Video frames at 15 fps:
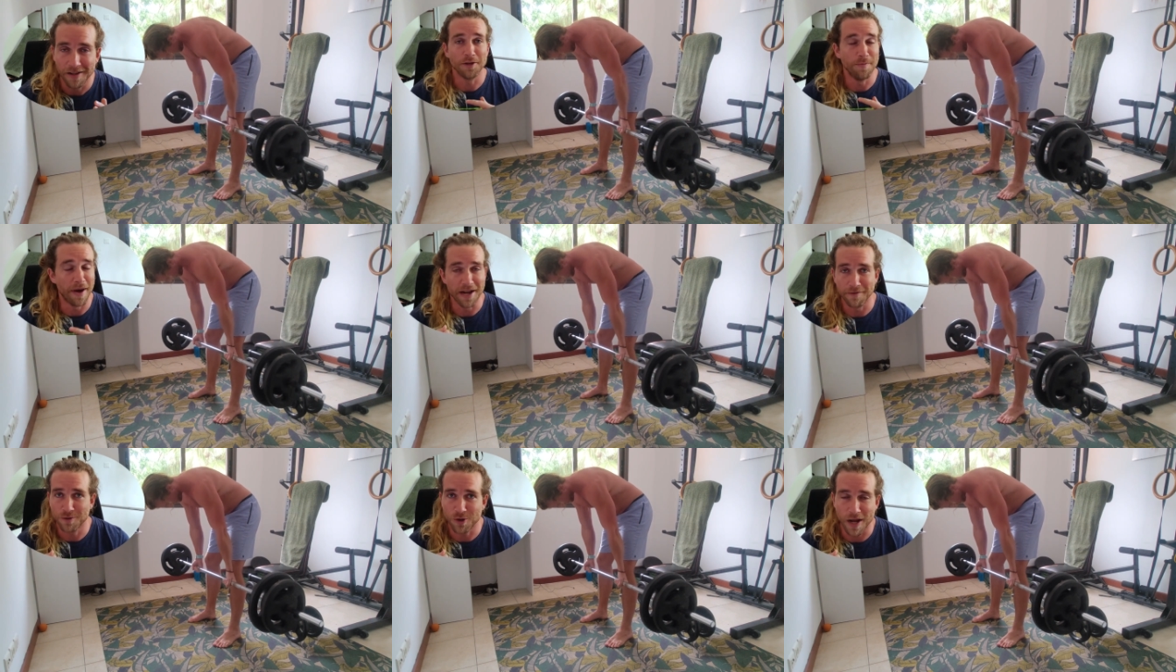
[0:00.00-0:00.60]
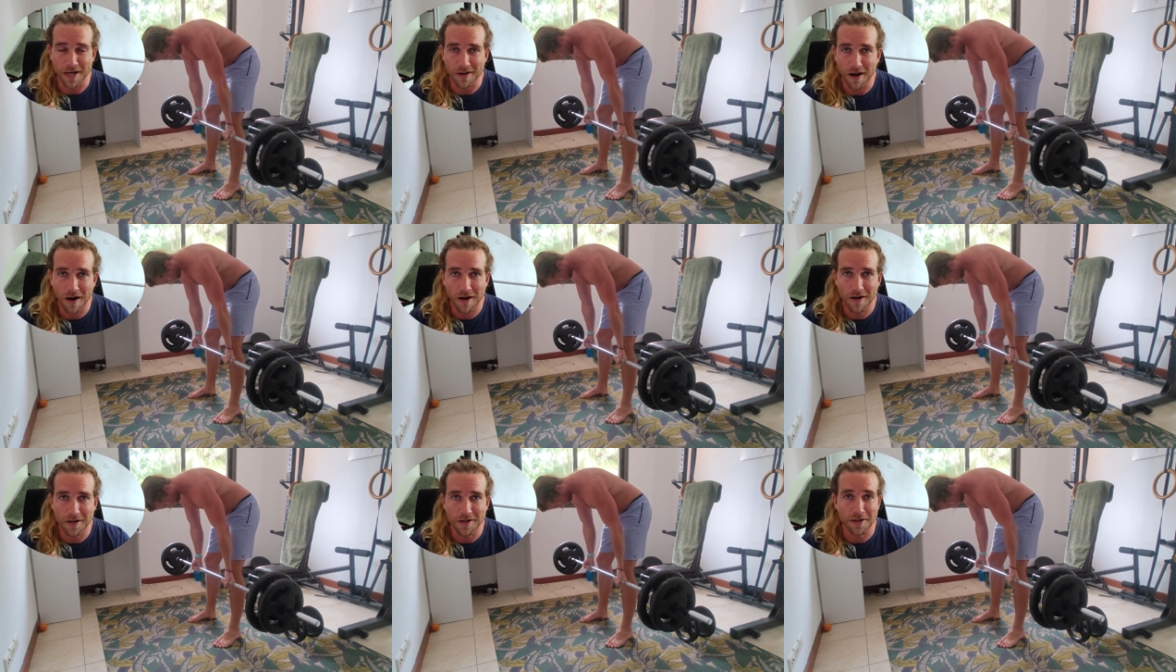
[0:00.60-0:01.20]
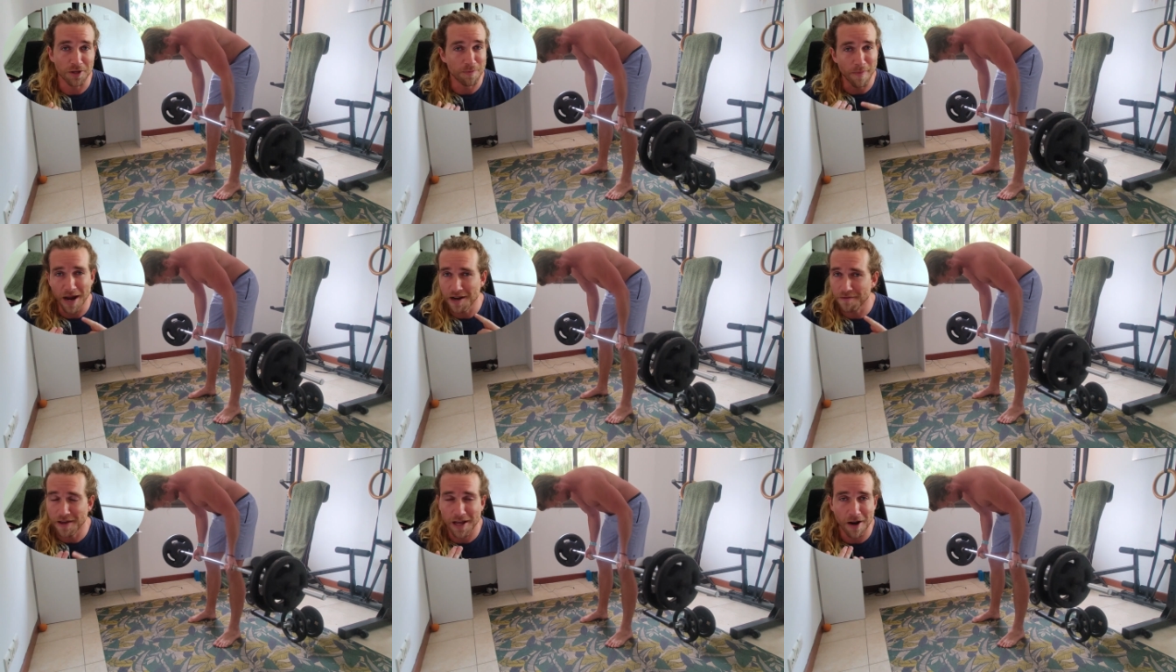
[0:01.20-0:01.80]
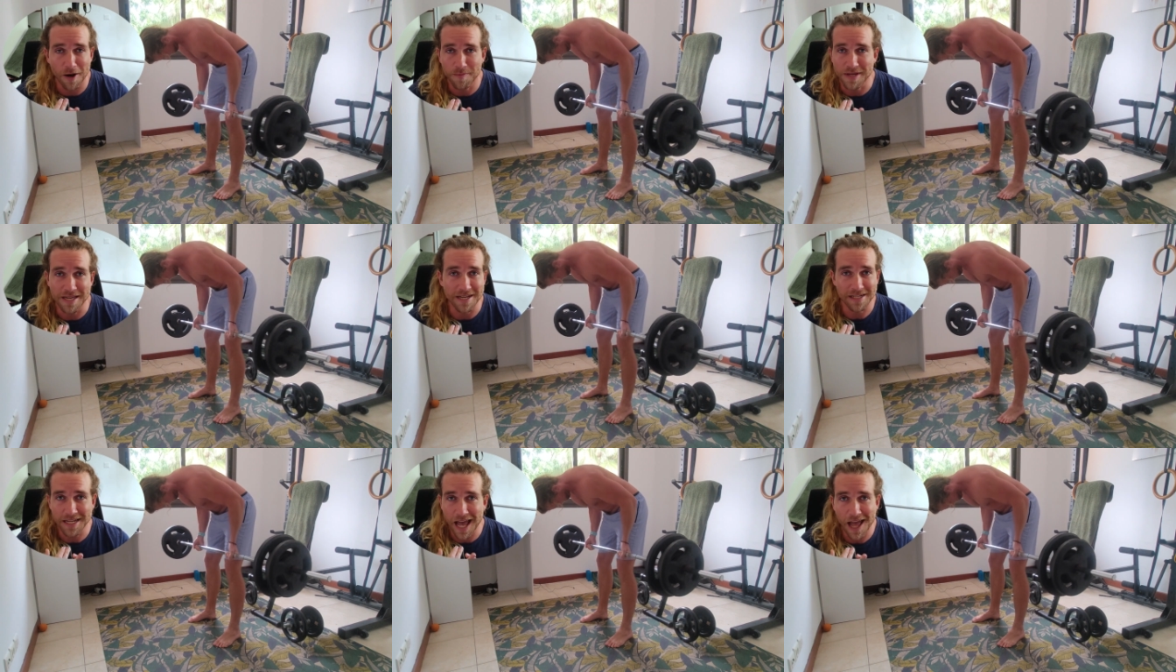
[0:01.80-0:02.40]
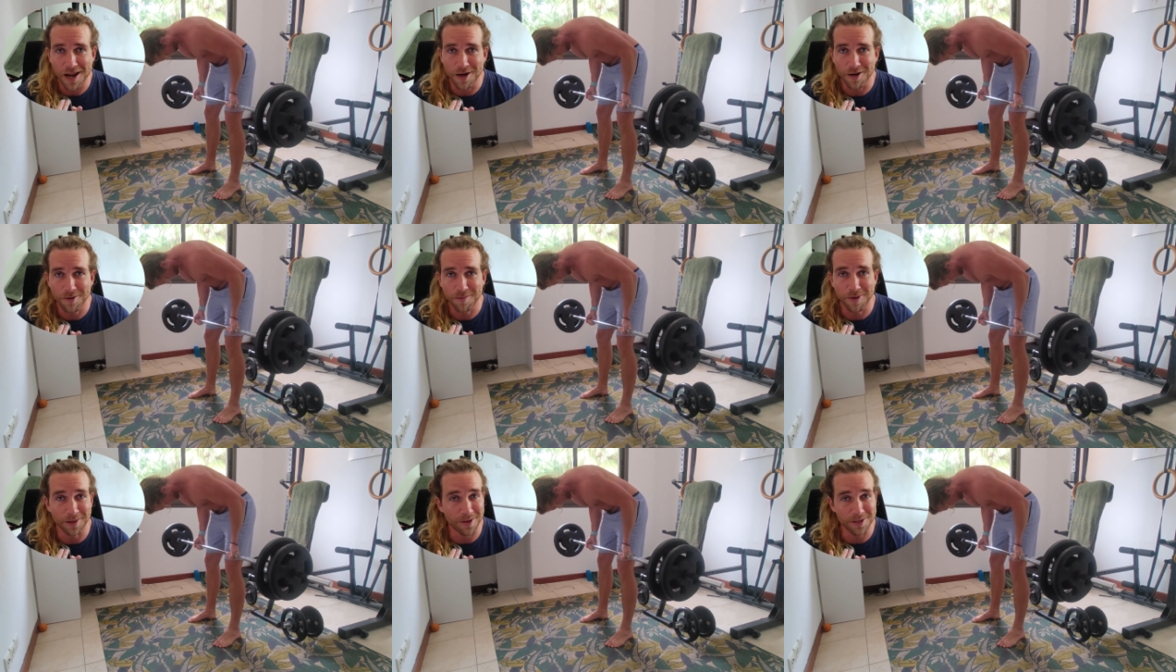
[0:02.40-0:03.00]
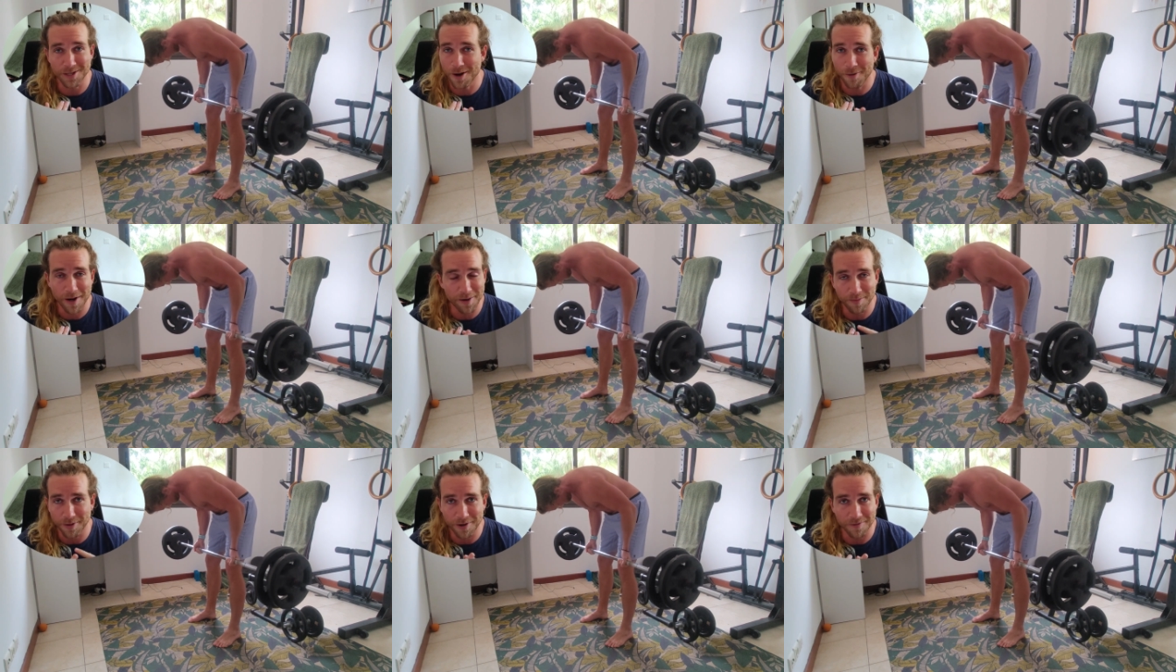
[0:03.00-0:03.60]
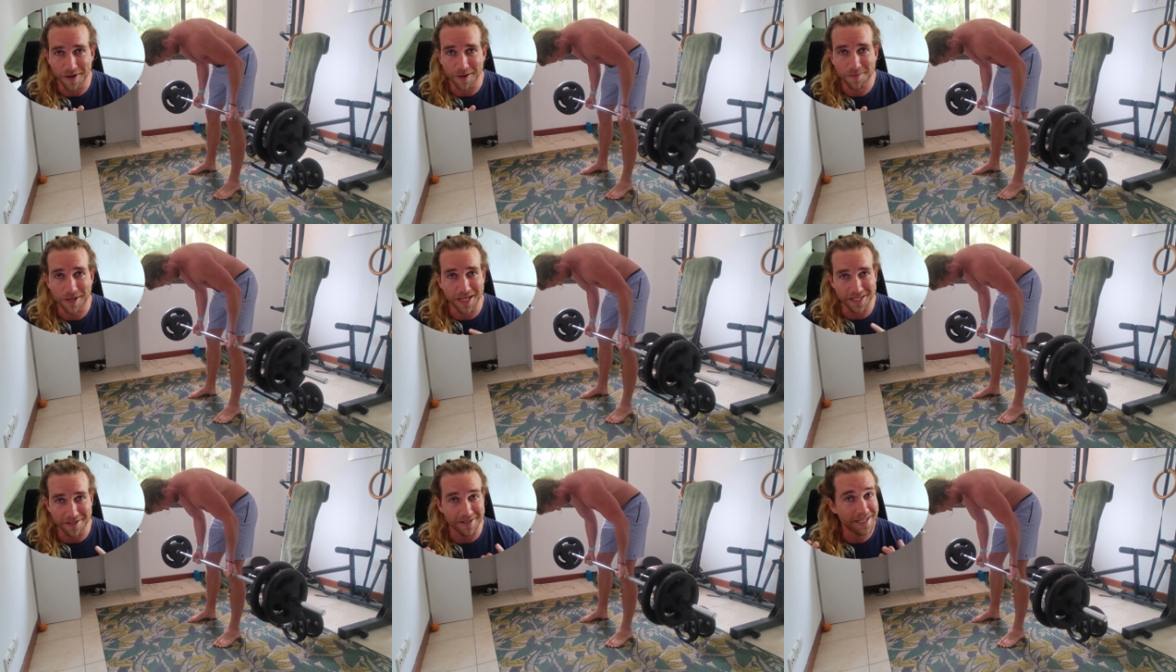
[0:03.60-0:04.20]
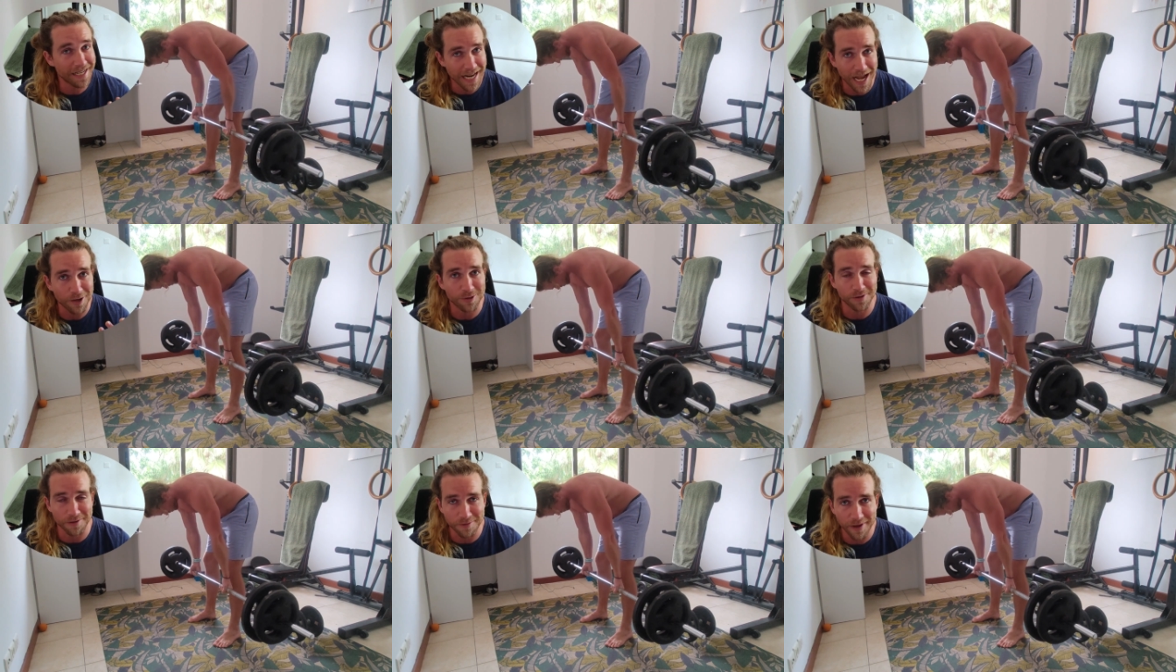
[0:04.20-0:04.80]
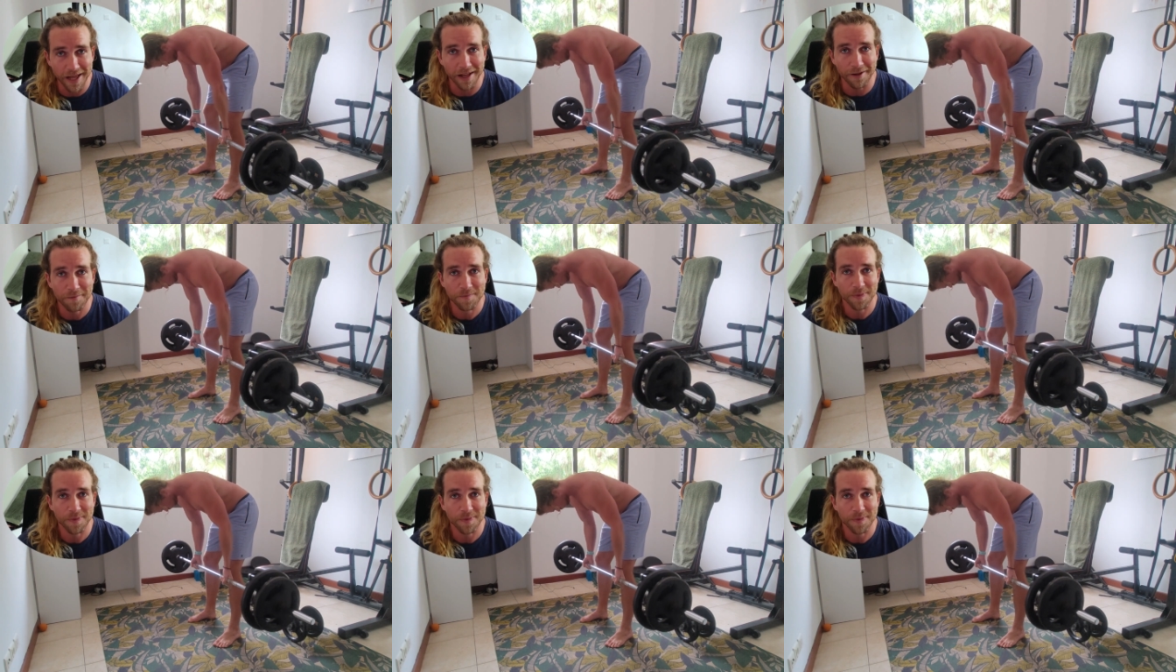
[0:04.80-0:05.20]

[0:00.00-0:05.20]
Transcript: You might have trained hard, you might have hit RPE 10, but there's no way to prove it because you didn't actually fail.